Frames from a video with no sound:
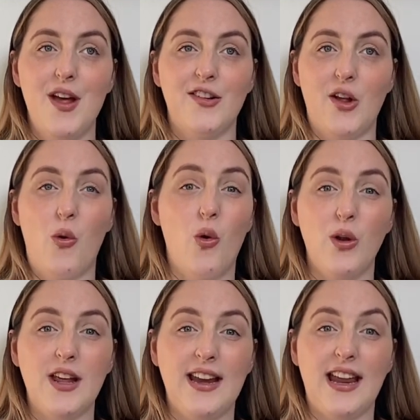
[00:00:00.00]
So all
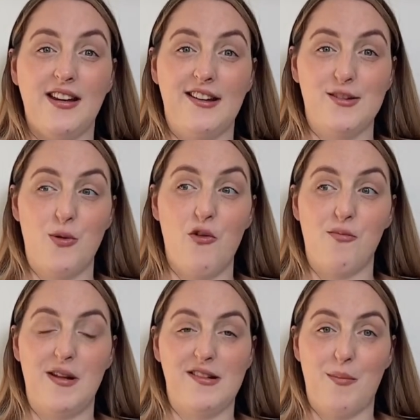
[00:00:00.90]
you need is 12
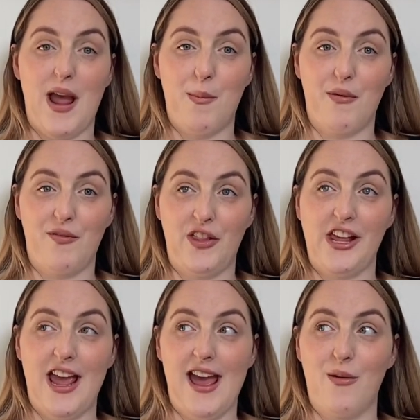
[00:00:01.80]
bits of paper for the
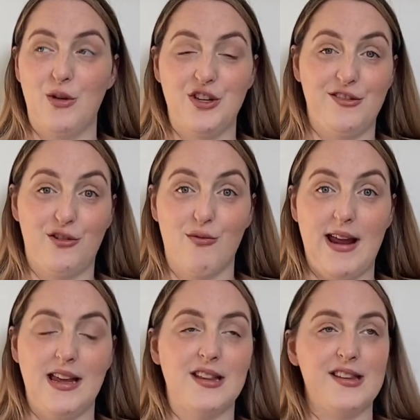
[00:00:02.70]
year, which is
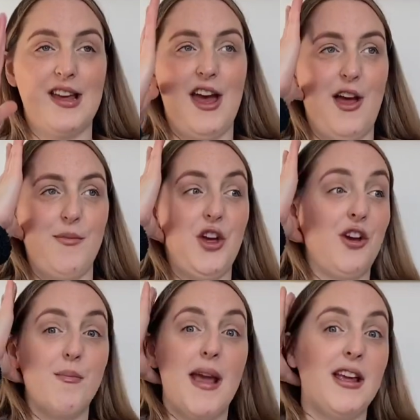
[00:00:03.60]
great. You
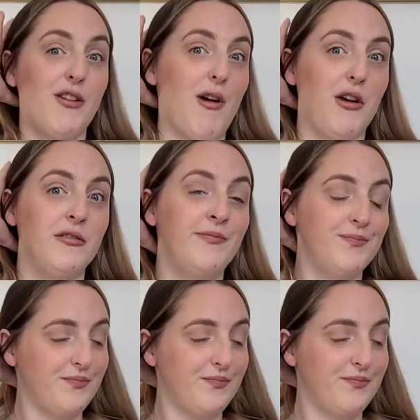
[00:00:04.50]
can make your own.